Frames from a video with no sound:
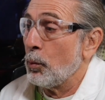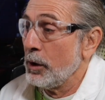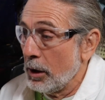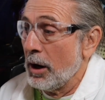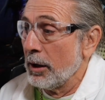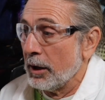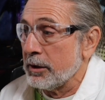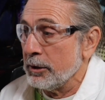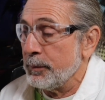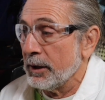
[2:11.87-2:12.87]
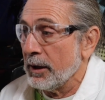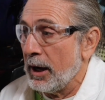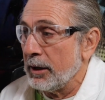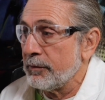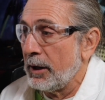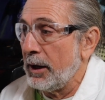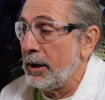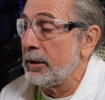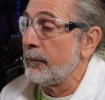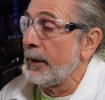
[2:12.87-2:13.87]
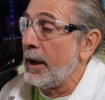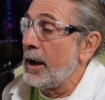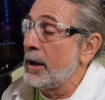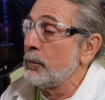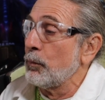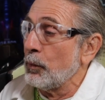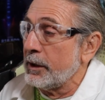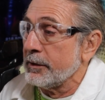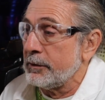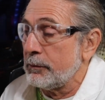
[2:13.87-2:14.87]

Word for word: We are lucky to be alive, and and we can